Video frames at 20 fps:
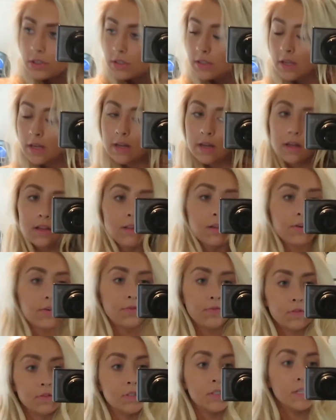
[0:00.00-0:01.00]
Like a little
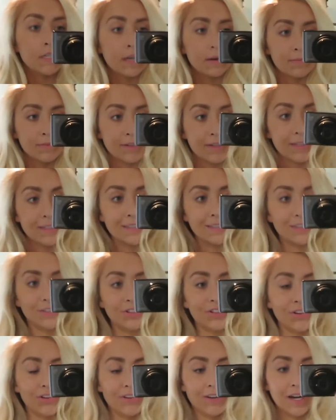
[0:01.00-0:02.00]
physique update to
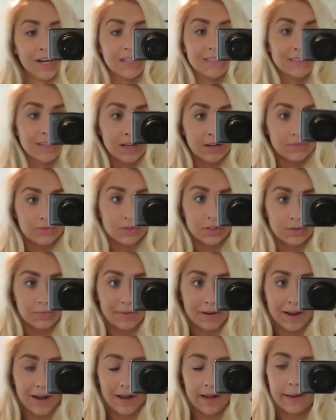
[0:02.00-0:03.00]
show you guys kind of where
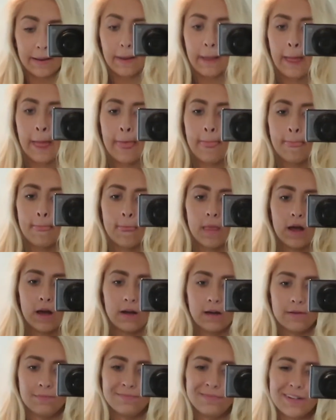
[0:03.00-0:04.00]
I'm at.
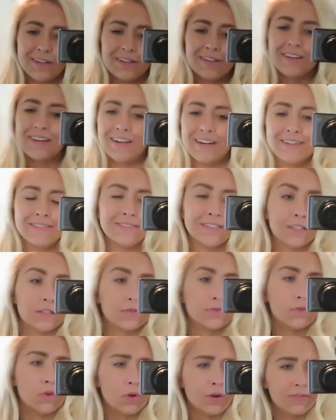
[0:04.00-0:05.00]
I only have like
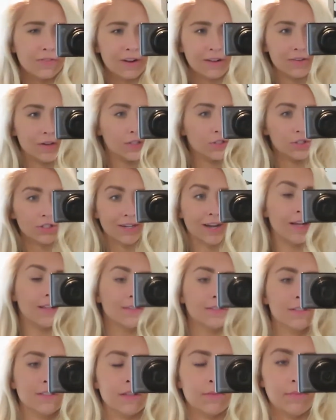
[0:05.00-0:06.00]
400 or 500
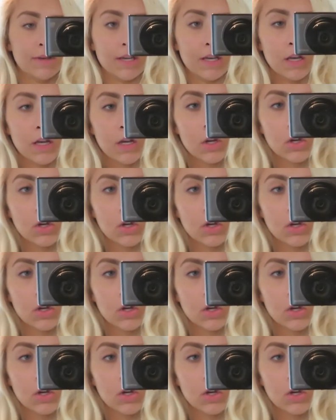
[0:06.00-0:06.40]
calories in me,